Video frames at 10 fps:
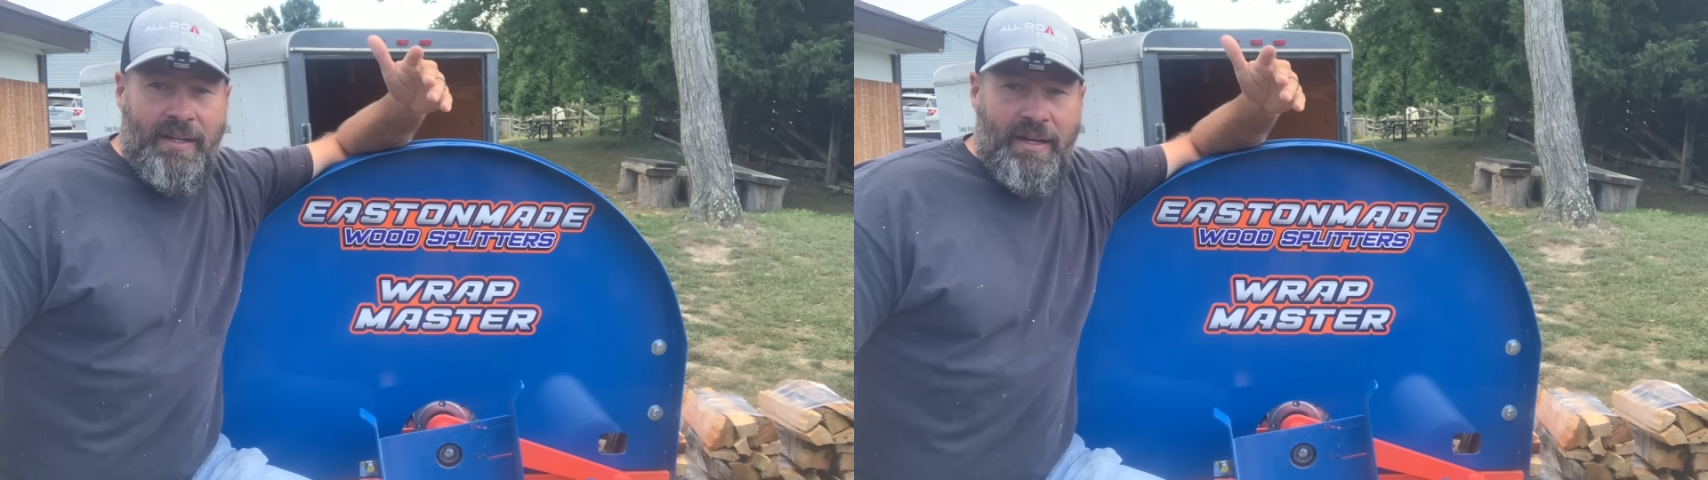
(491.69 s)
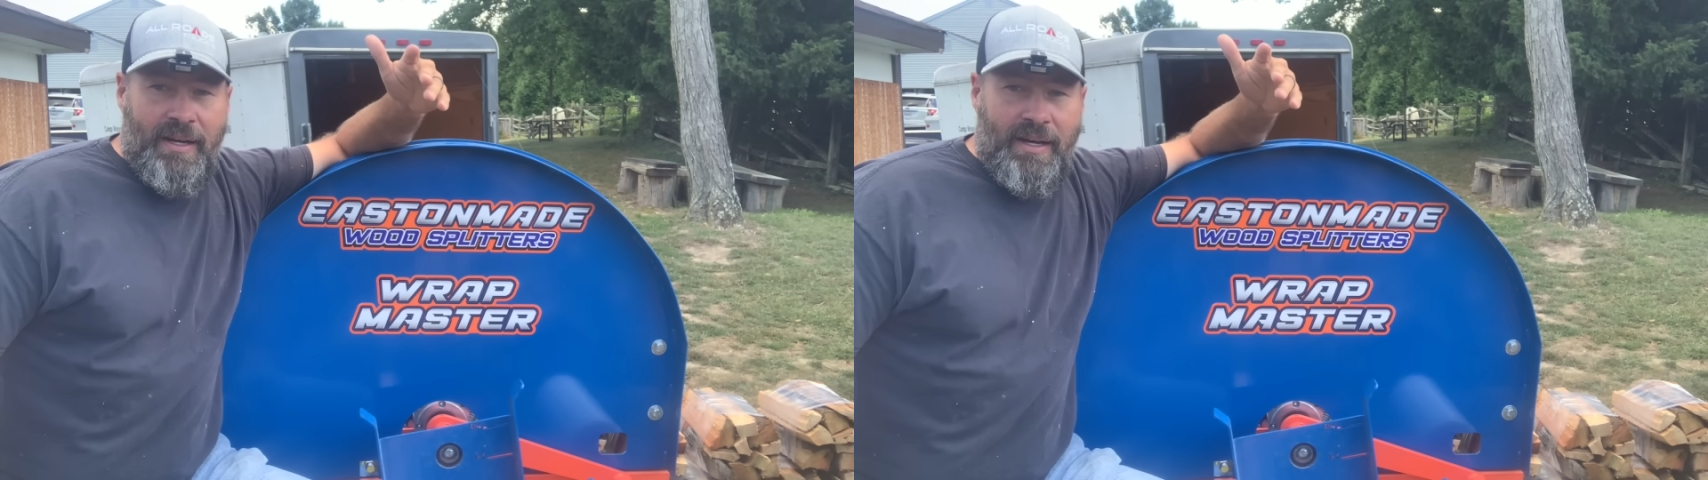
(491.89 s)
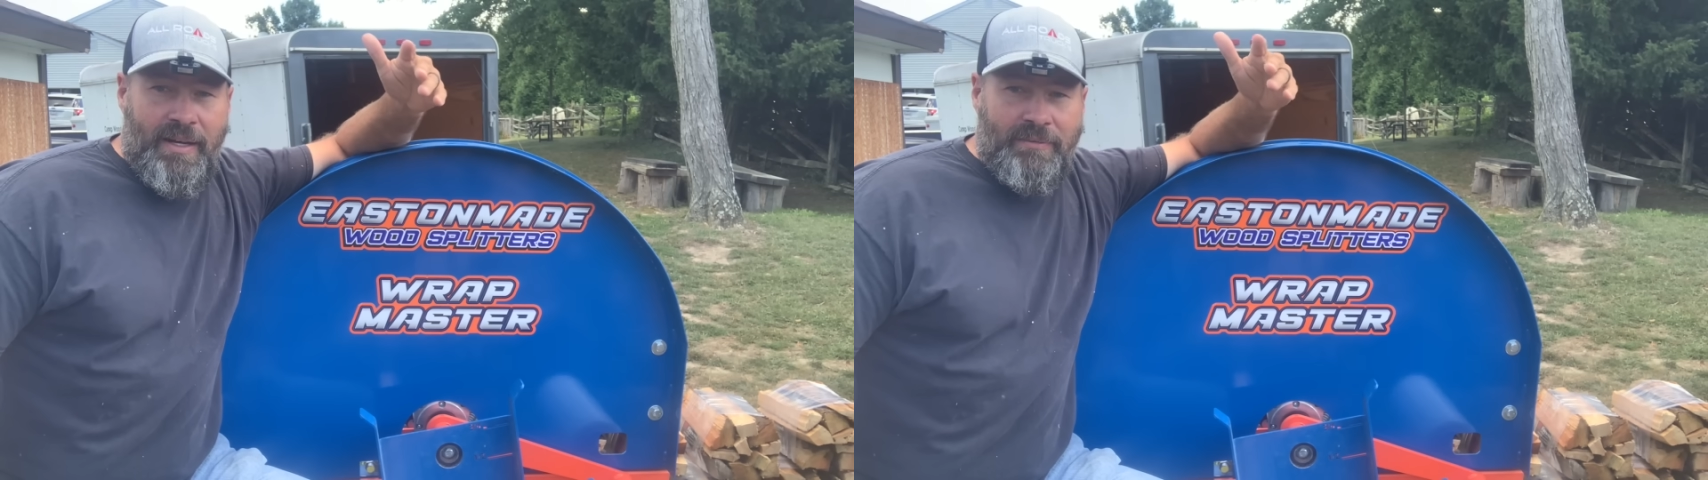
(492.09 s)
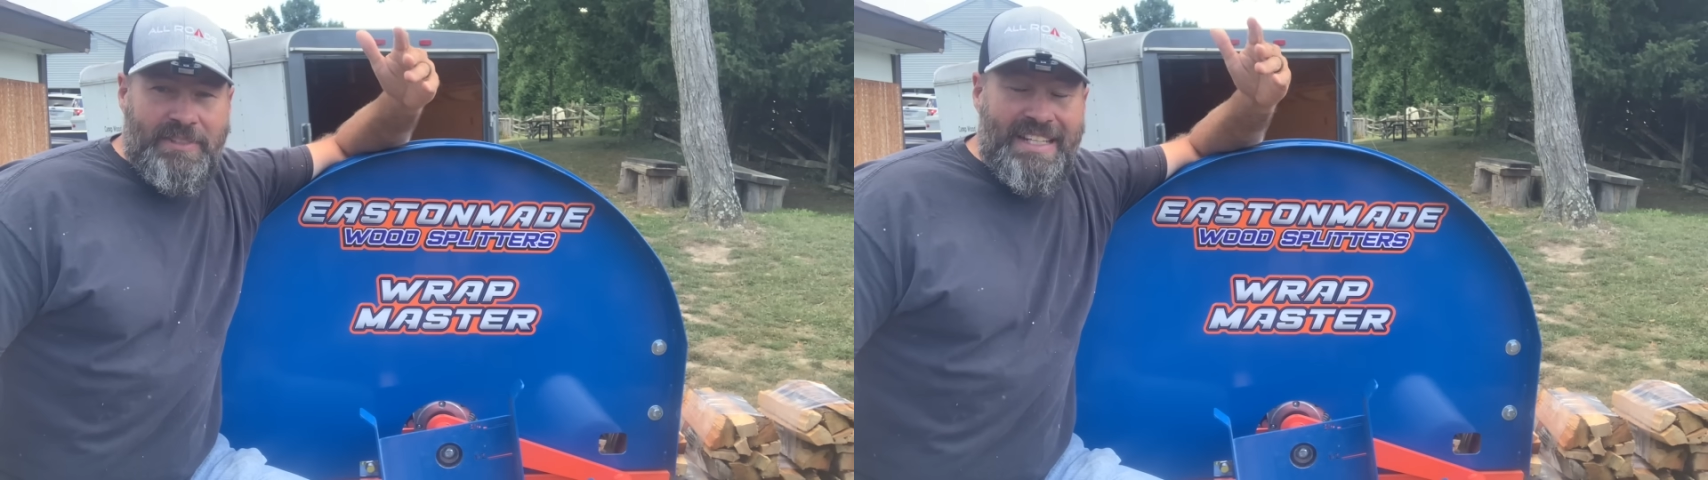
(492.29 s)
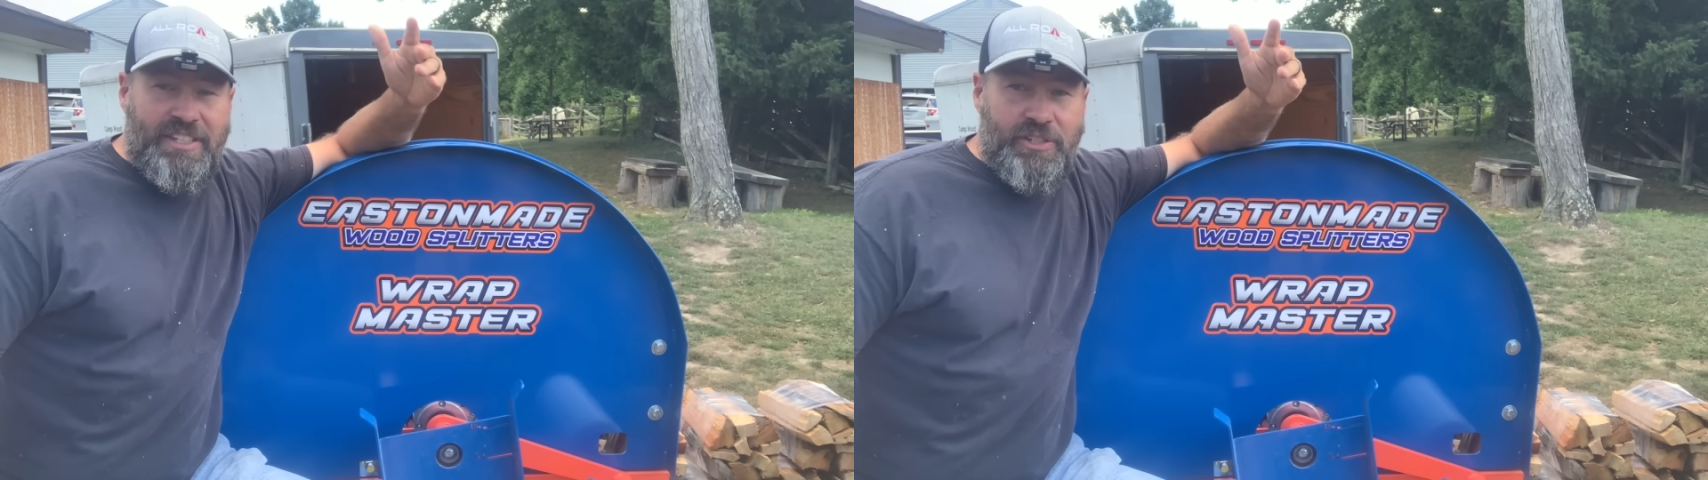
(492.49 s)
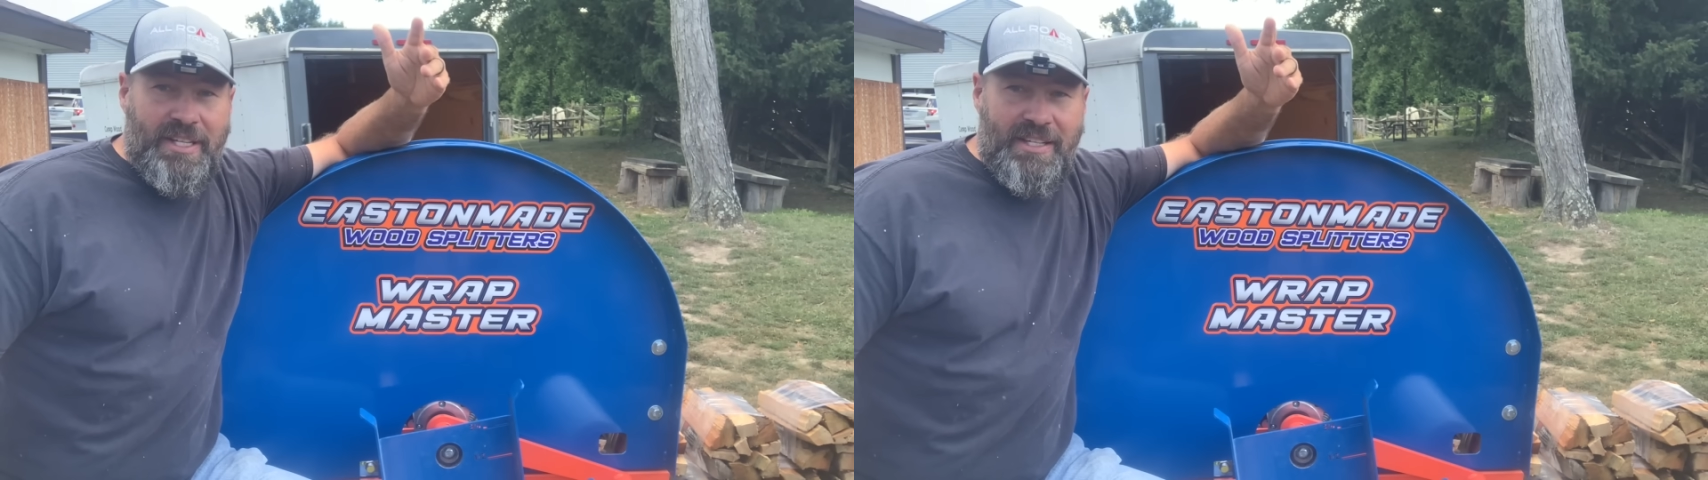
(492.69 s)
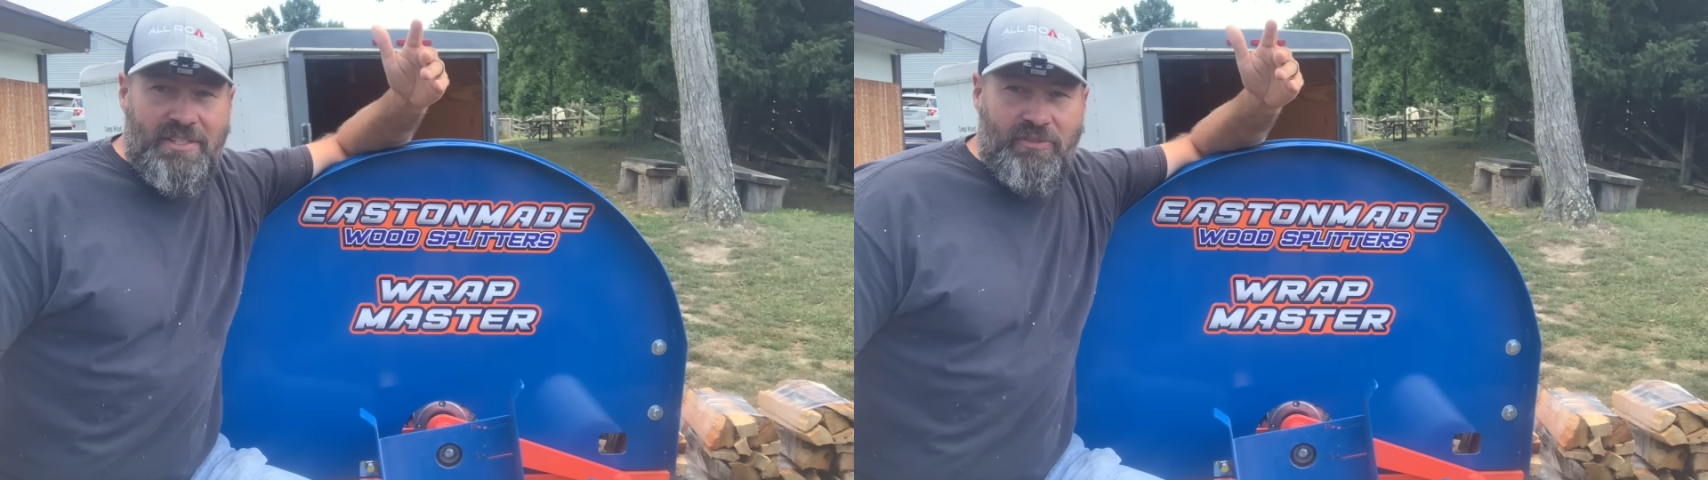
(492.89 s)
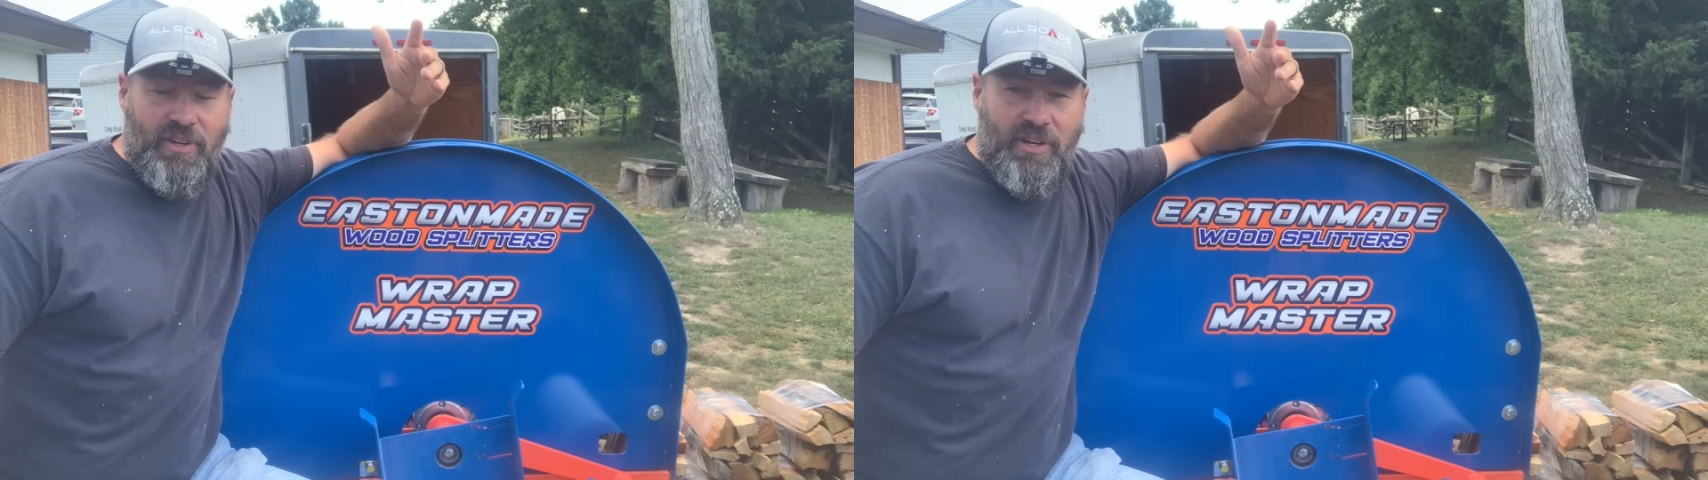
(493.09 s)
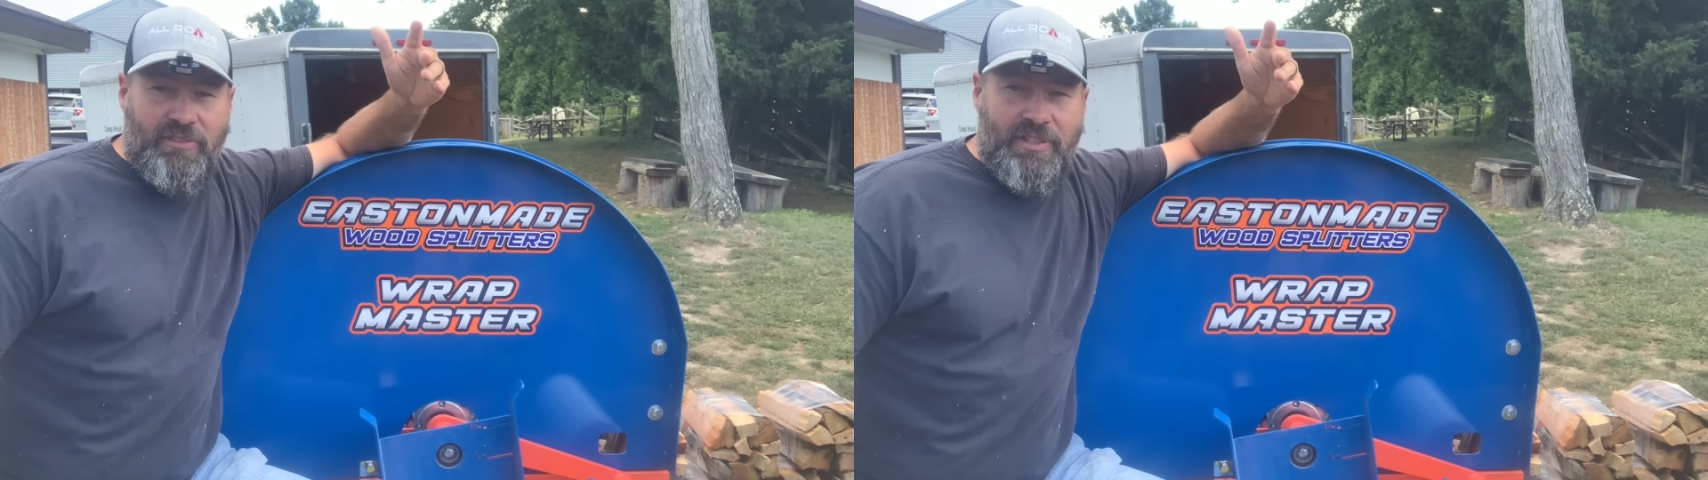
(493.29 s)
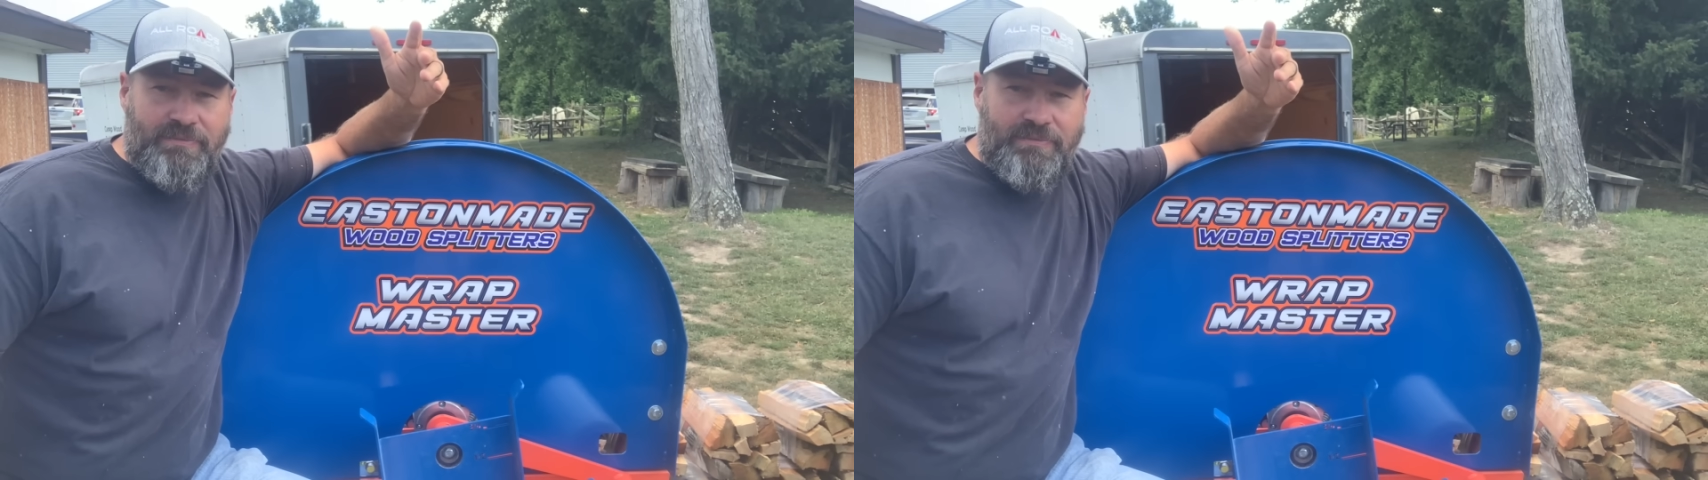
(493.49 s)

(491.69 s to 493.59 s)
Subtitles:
to get your kids involved,